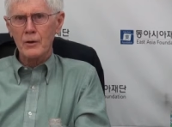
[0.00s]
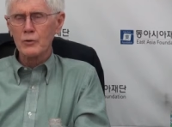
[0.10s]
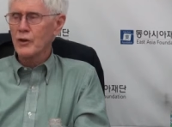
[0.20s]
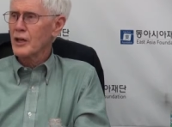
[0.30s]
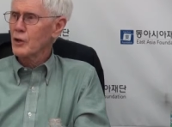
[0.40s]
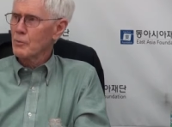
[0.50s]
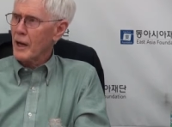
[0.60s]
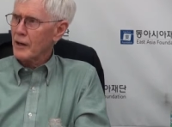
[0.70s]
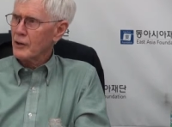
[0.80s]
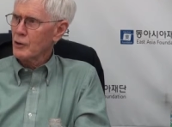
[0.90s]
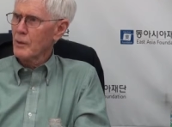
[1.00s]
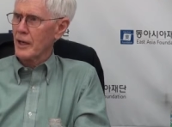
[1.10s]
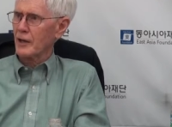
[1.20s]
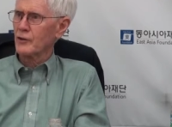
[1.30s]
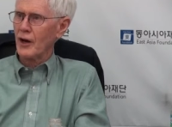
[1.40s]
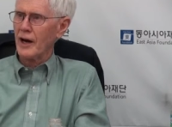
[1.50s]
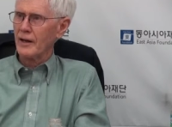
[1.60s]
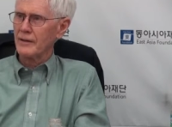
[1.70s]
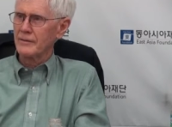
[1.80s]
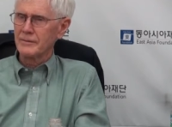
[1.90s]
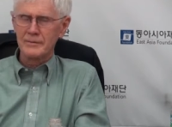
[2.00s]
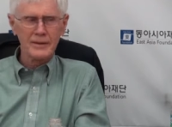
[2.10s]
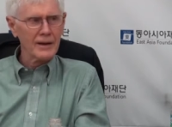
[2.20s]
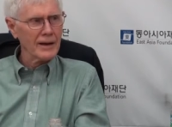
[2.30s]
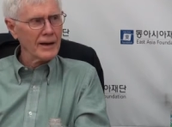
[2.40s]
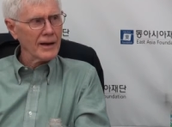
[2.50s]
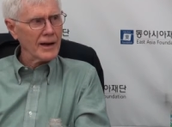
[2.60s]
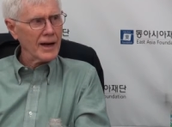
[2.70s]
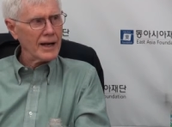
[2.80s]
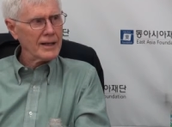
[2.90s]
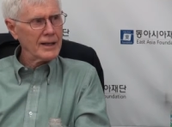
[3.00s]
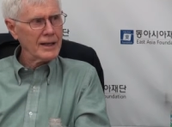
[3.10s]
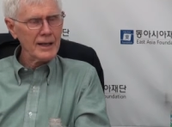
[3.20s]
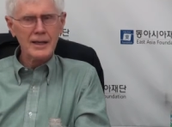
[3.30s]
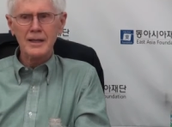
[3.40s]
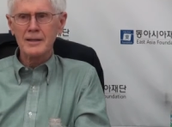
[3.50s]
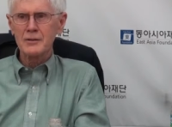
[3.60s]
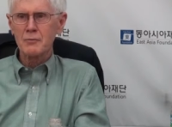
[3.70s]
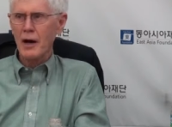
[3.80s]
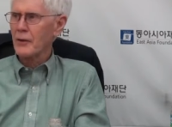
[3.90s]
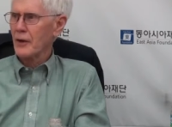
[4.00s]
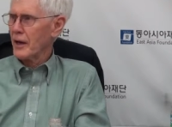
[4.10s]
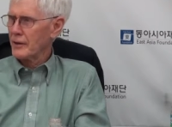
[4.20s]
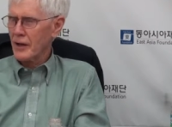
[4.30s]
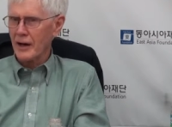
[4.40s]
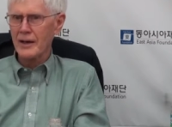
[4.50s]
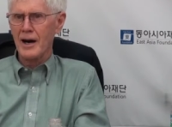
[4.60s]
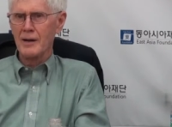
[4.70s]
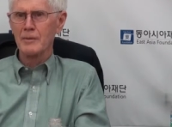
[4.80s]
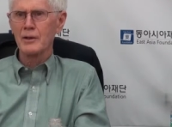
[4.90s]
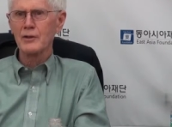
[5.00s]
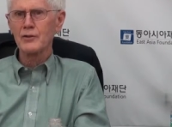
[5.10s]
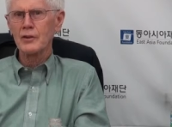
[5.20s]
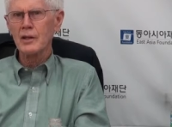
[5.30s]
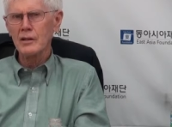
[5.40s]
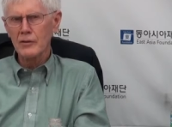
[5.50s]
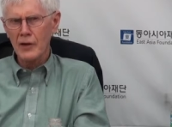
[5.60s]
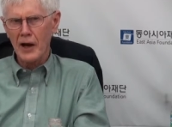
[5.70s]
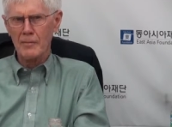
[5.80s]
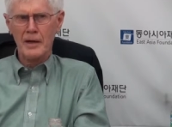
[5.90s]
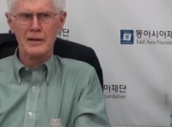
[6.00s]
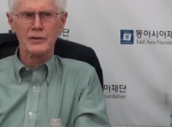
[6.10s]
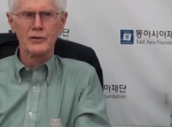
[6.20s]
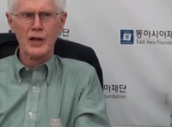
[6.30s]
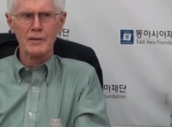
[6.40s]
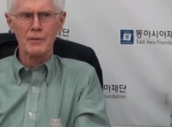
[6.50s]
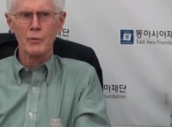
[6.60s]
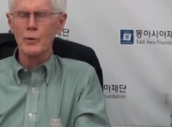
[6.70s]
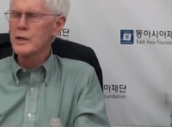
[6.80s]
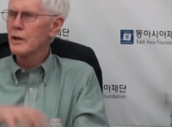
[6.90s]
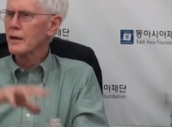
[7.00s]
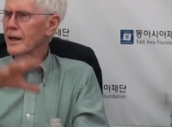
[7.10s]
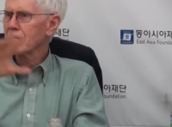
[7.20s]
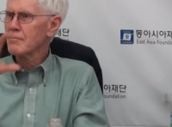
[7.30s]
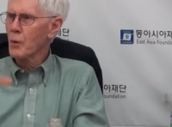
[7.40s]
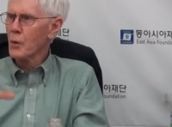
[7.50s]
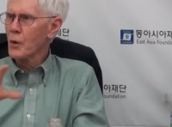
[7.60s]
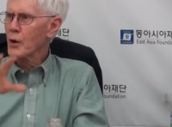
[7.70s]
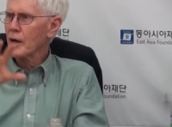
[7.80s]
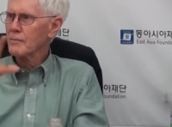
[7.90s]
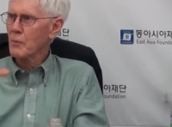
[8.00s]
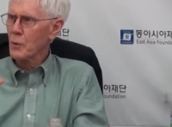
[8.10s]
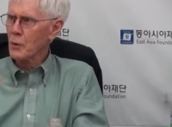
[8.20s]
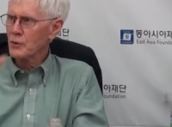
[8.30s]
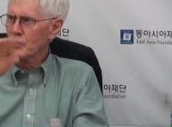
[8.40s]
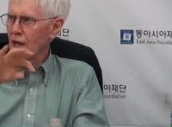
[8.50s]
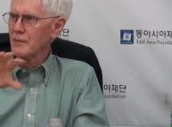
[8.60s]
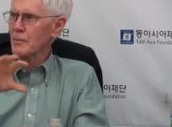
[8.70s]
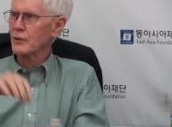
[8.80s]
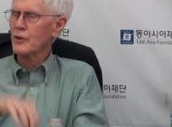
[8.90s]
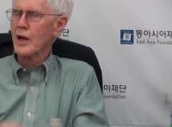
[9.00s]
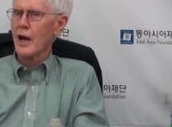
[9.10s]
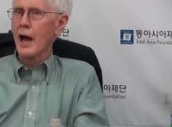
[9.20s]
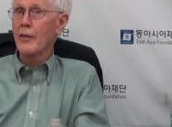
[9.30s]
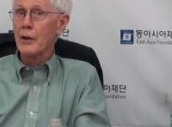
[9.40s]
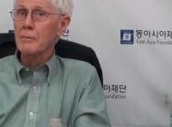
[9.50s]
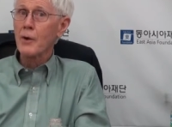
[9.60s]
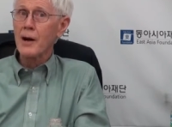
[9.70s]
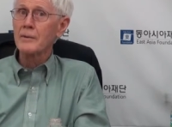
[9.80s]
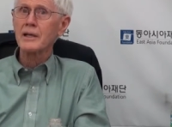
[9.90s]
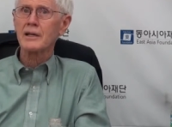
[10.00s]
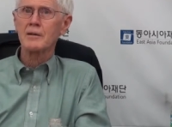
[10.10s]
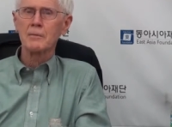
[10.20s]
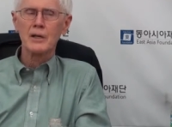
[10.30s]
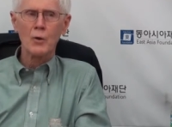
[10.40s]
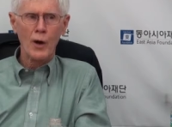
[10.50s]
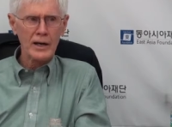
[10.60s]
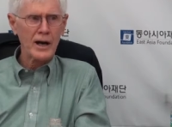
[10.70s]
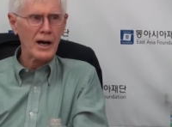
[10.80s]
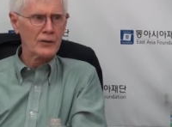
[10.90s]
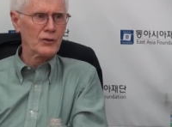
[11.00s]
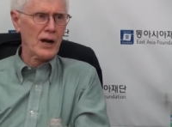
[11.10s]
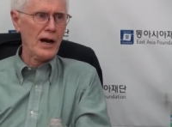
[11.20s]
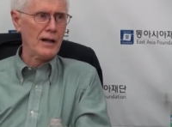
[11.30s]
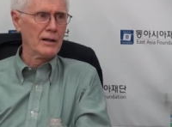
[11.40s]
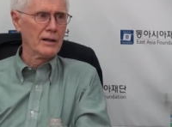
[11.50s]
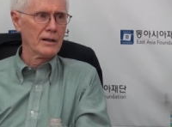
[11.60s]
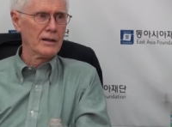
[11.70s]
who's a Cuban exile. And he is rather anti-communist, and he's now made a statement. We are going to get more and more statements, and they're probably going to be quite hostile